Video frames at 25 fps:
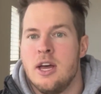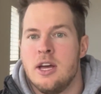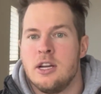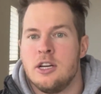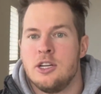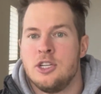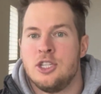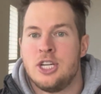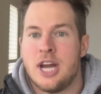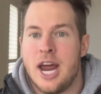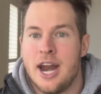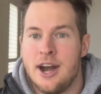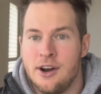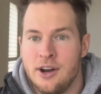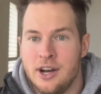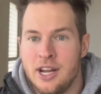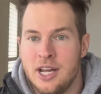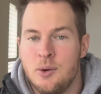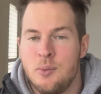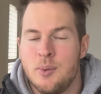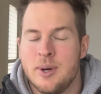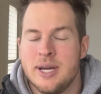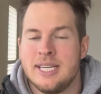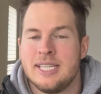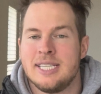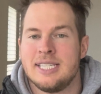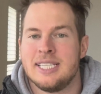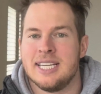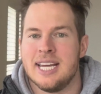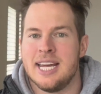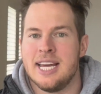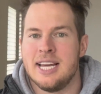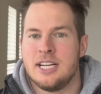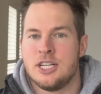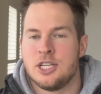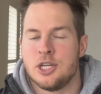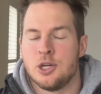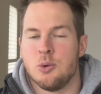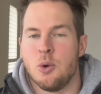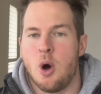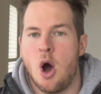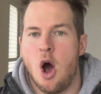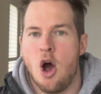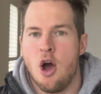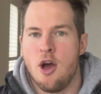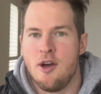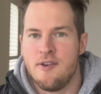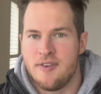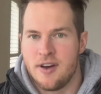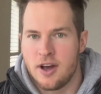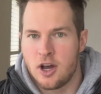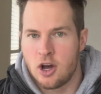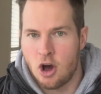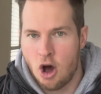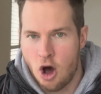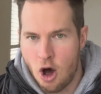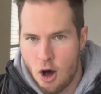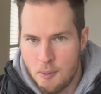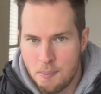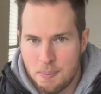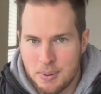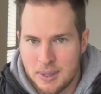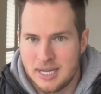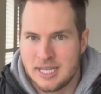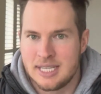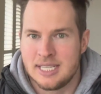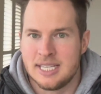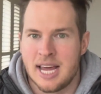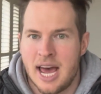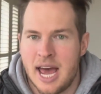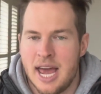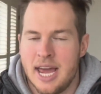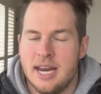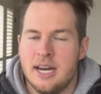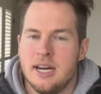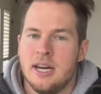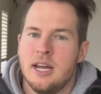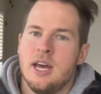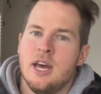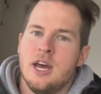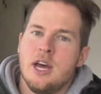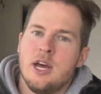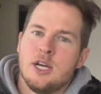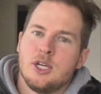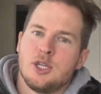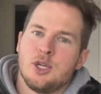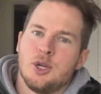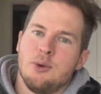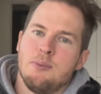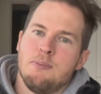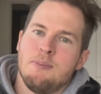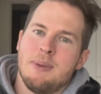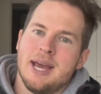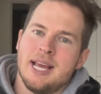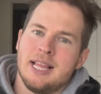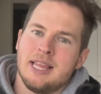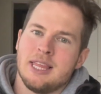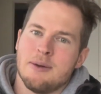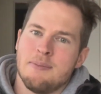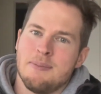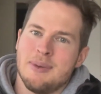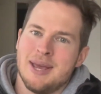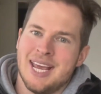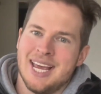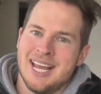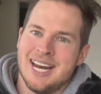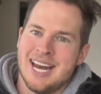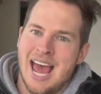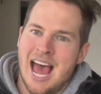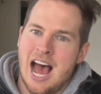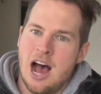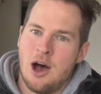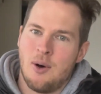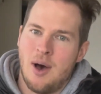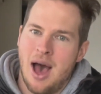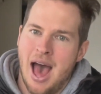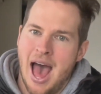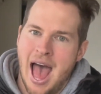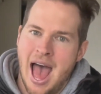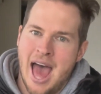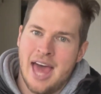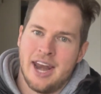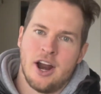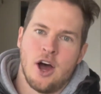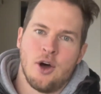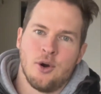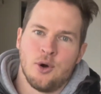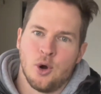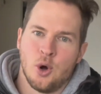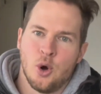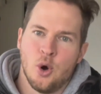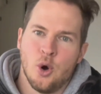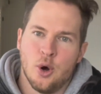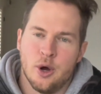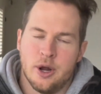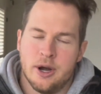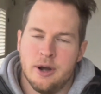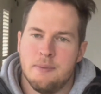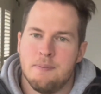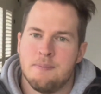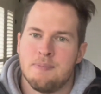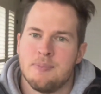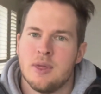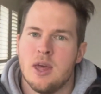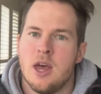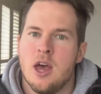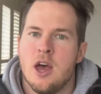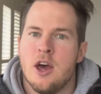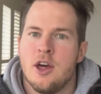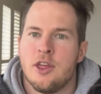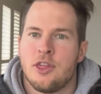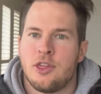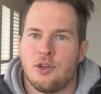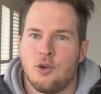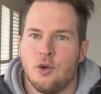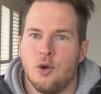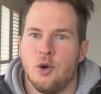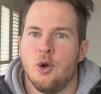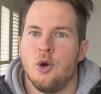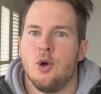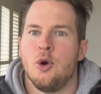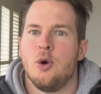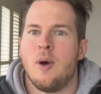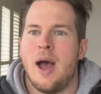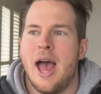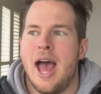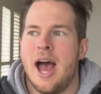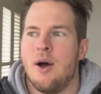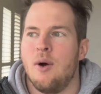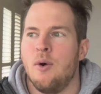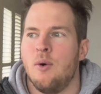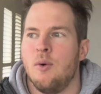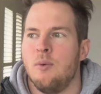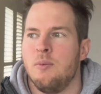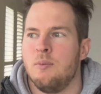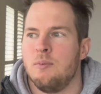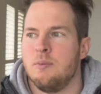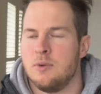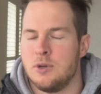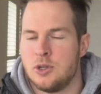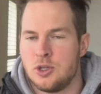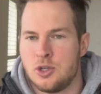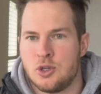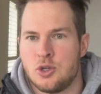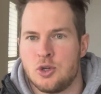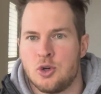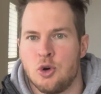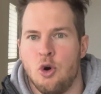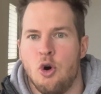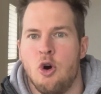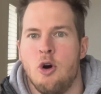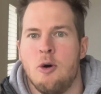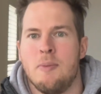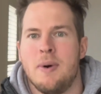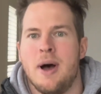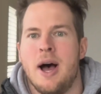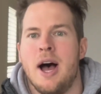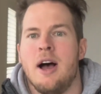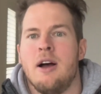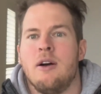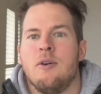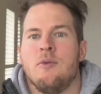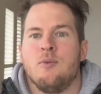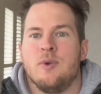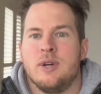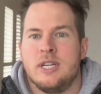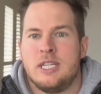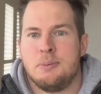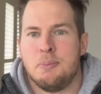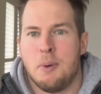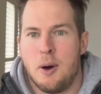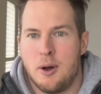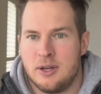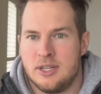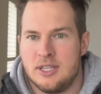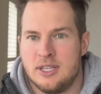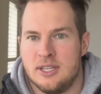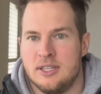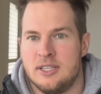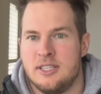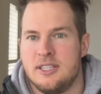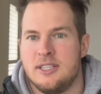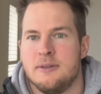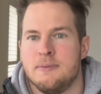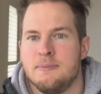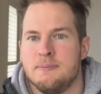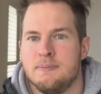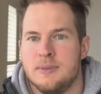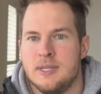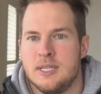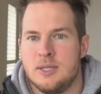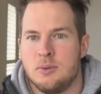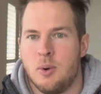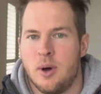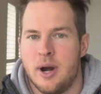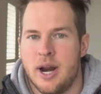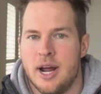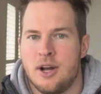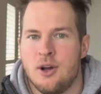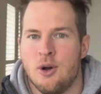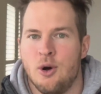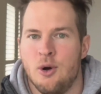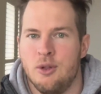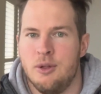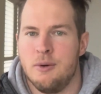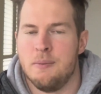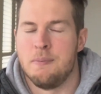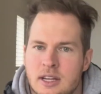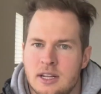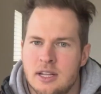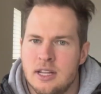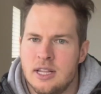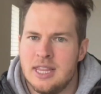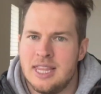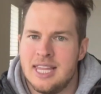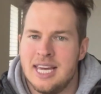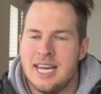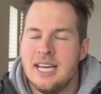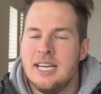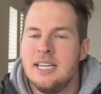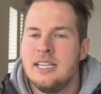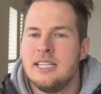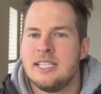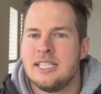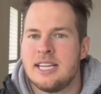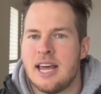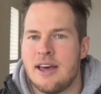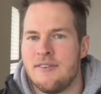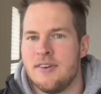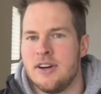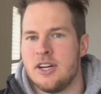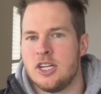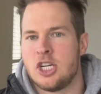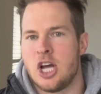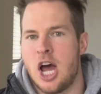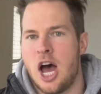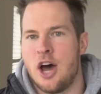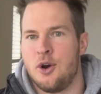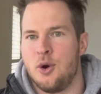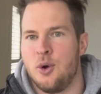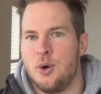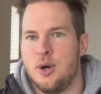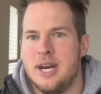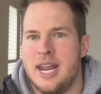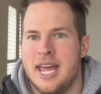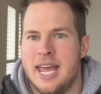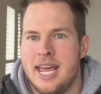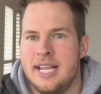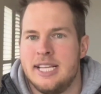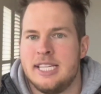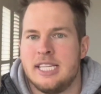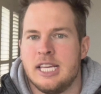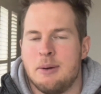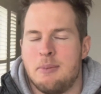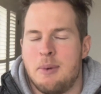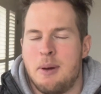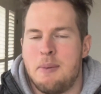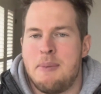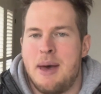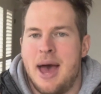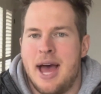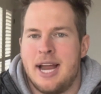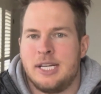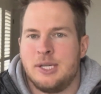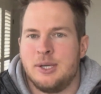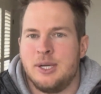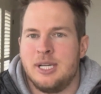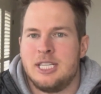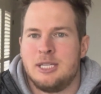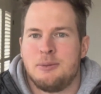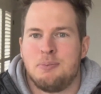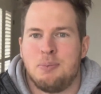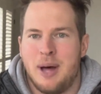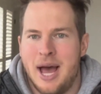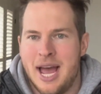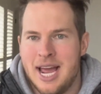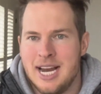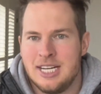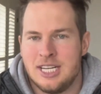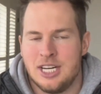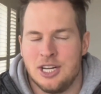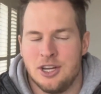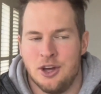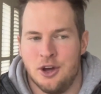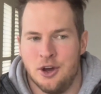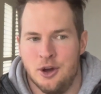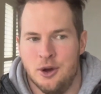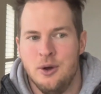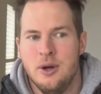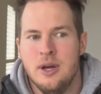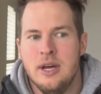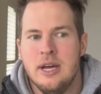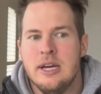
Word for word: generally we seek to overcompensate to meet them in our adulthood through our trauma responses is what I call them. These seven childhood needs that I'm about to explain to you,